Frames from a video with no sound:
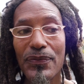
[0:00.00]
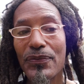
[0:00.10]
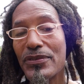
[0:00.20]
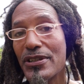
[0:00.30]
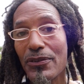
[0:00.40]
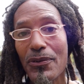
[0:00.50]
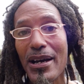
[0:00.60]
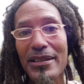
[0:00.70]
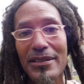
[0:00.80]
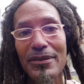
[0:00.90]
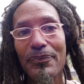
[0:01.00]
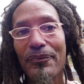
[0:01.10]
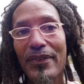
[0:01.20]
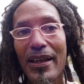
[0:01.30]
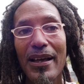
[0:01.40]
civil rights.
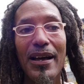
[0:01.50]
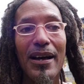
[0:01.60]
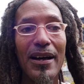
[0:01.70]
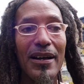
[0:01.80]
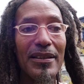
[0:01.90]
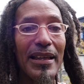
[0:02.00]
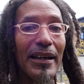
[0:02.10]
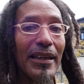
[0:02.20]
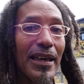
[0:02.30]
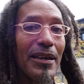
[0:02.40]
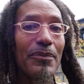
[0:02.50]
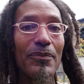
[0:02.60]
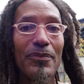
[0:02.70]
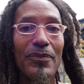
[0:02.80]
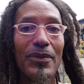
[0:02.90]
That
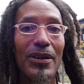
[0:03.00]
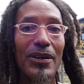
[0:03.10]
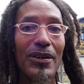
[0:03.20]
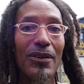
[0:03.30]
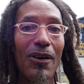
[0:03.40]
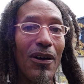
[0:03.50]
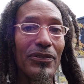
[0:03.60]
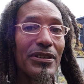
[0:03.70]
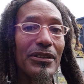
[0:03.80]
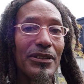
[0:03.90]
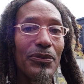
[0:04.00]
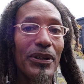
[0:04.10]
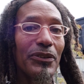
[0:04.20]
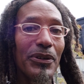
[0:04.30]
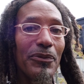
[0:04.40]
came all of a sudden in
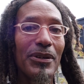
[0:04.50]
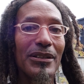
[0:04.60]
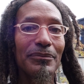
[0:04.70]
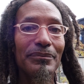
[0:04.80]
2021.